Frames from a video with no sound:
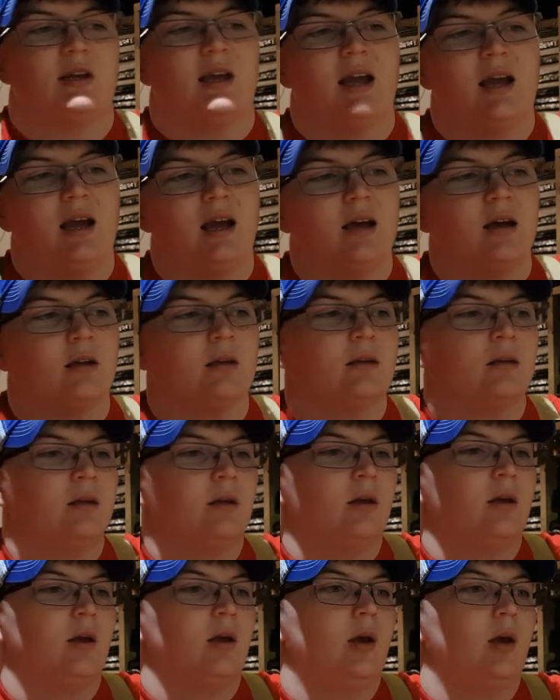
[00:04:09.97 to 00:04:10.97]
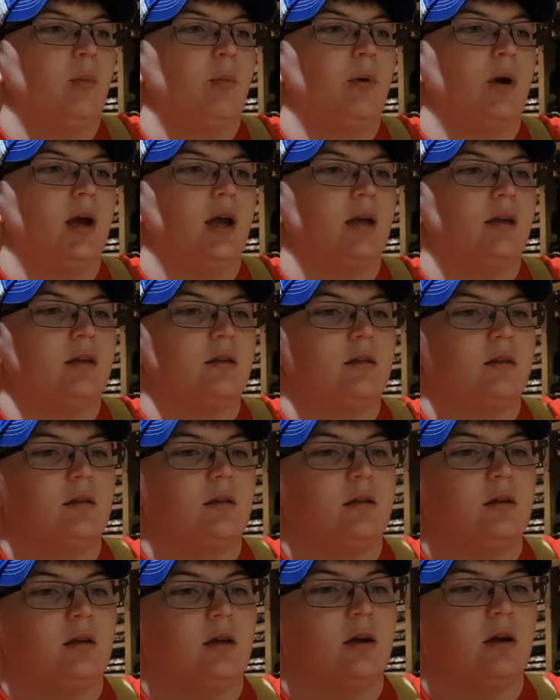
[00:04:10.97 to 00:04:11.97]
Yeah, but
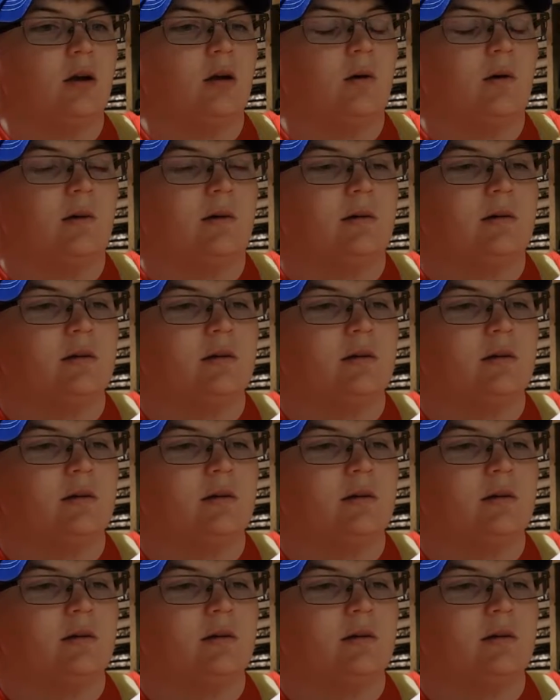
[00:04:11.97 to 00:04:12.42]
you know,